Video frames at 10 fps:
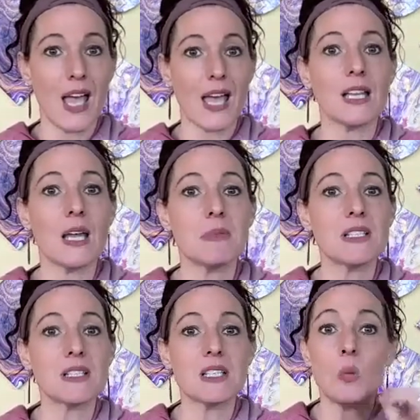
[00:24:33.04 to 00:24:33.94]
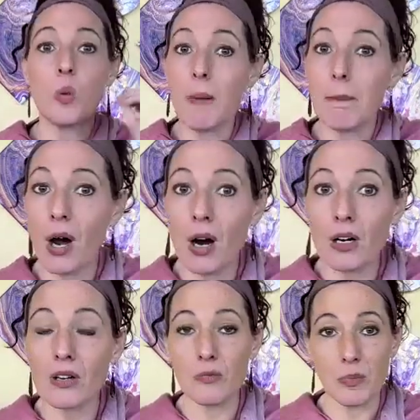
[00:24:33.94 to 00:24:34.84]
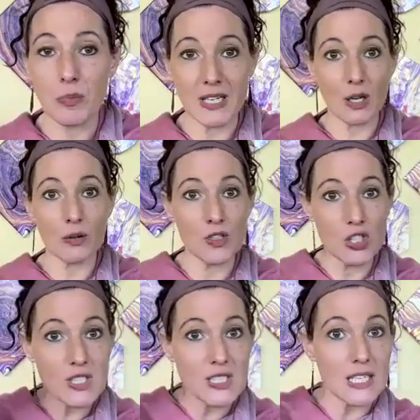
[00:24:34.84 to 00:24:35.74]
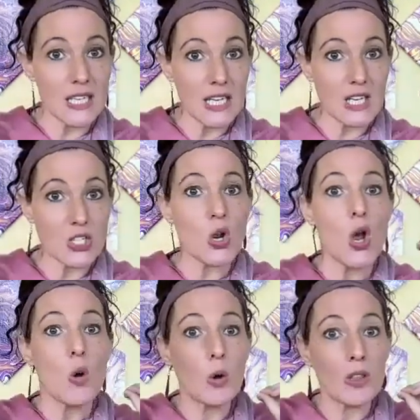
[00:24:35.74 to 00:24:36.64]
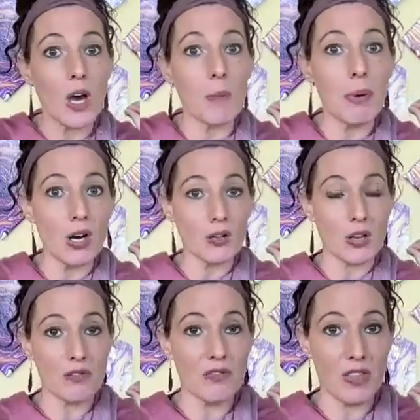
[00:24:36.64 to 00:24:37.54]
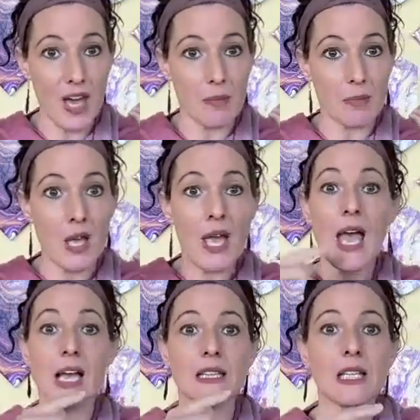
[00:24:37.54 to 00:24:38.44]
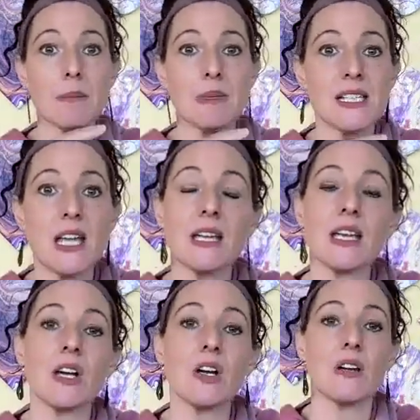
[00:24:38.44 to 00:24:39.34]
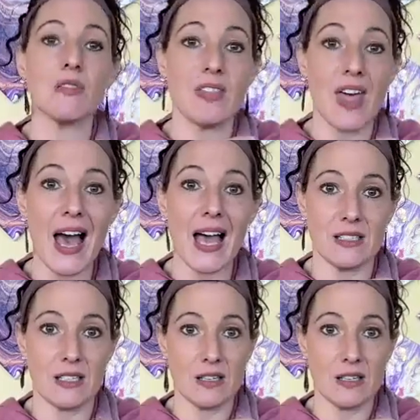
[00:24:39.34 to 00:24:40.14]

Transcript: And let me see what part of myself just engaged with a part of them. And let me take care of that.